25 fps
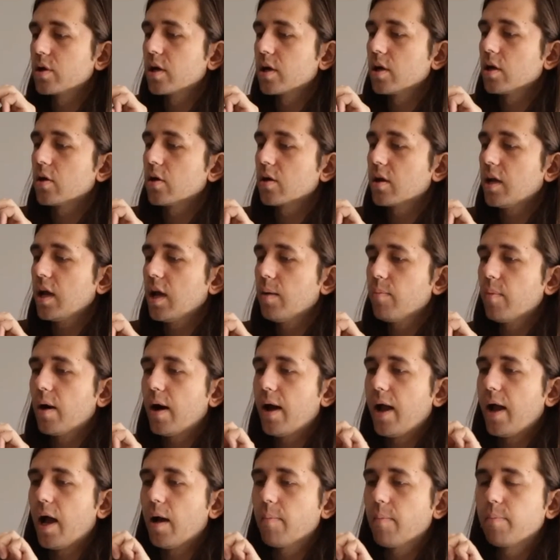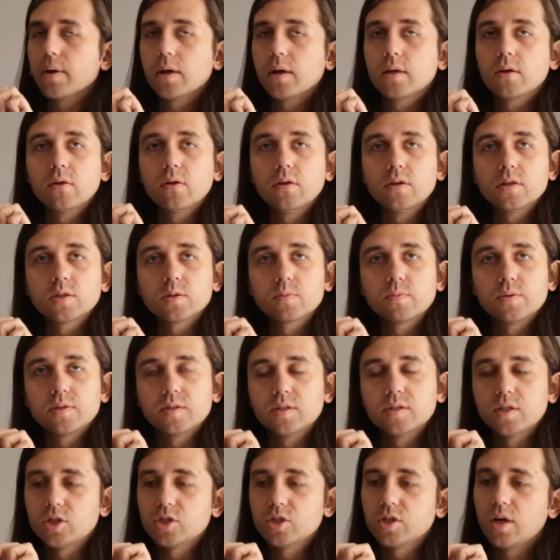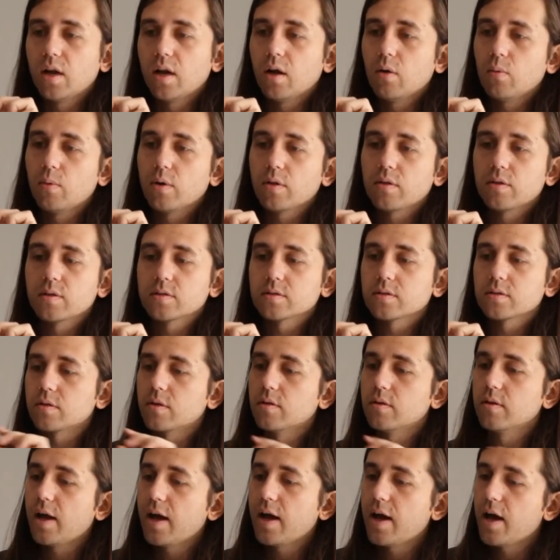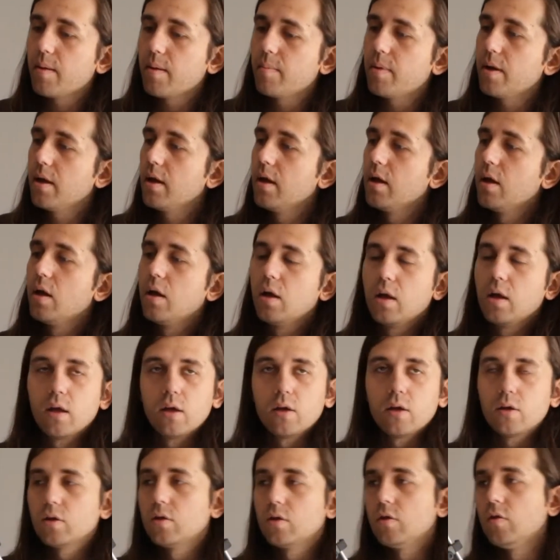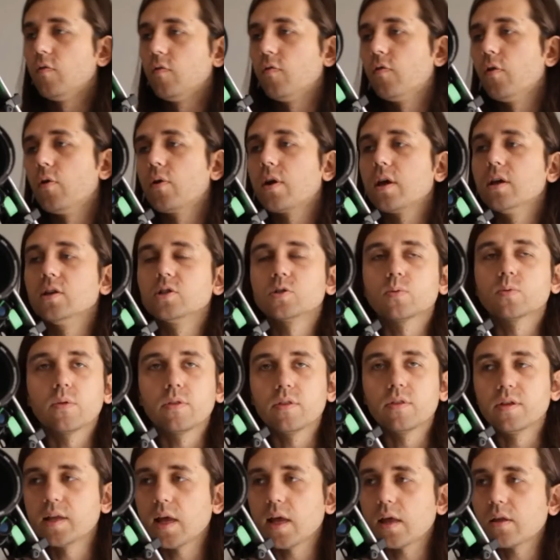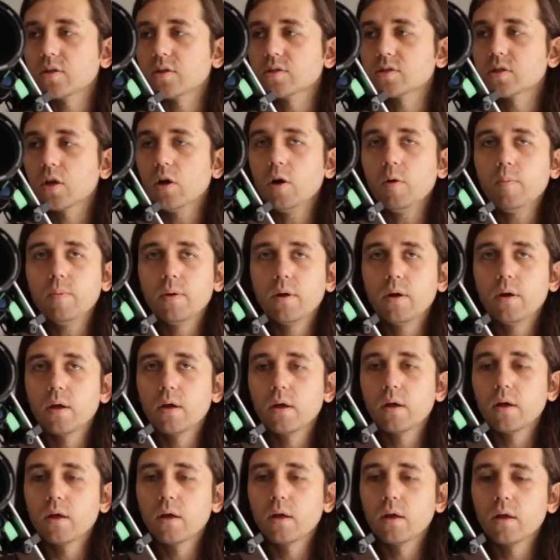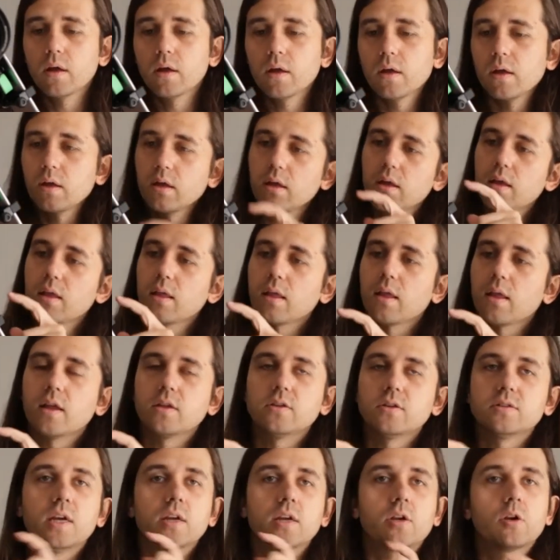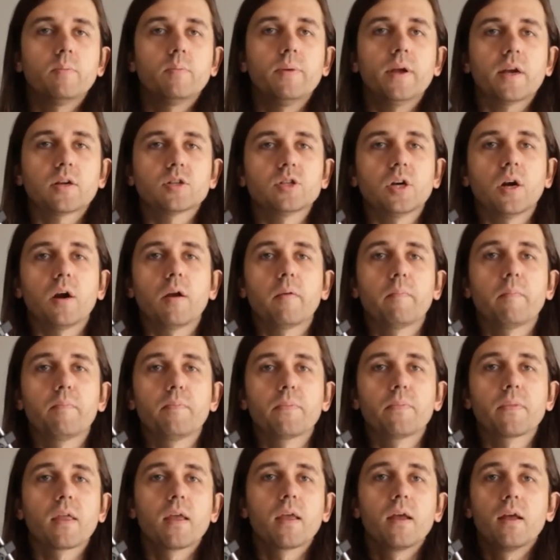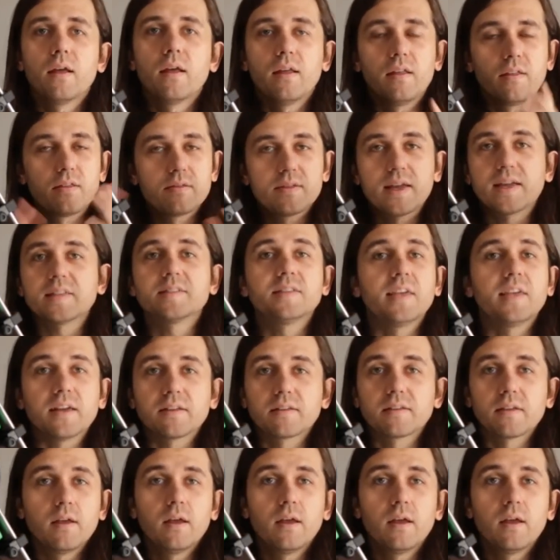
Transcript: at your camera app and you just position it with this little knob. You focus with the telescope and you take your picture. That's it.